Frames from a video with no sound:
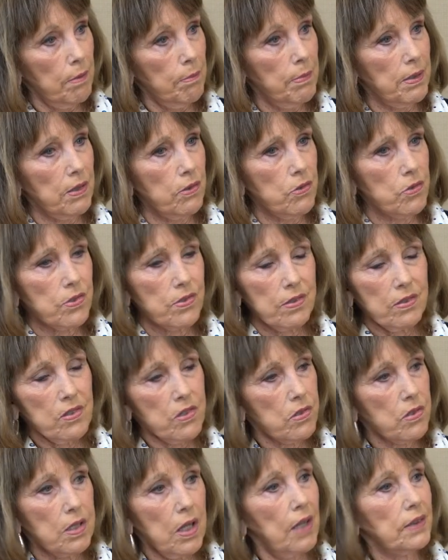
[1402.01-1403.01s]
But there's
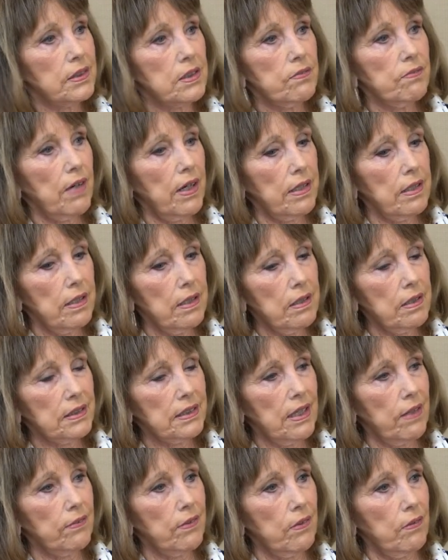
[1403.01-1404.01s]
lots of
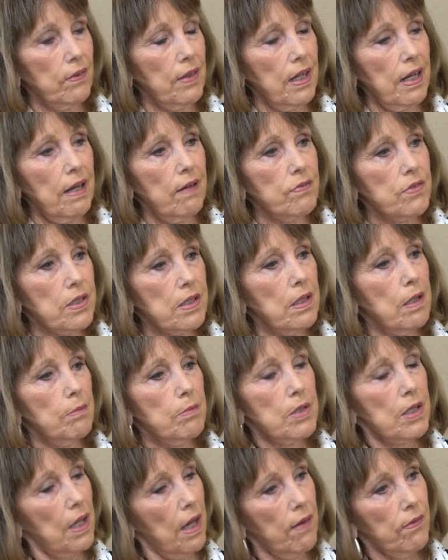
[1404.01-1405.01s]
ideas out there that have to come
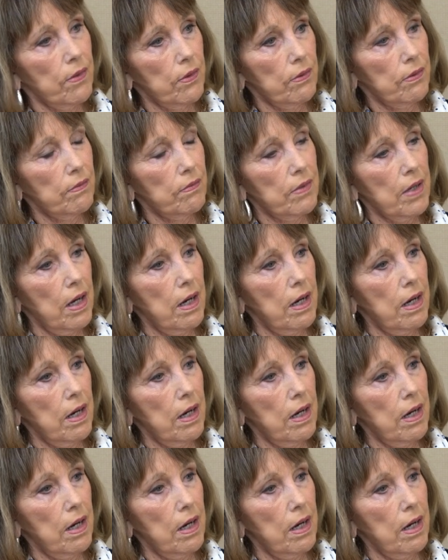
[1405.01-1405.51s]
together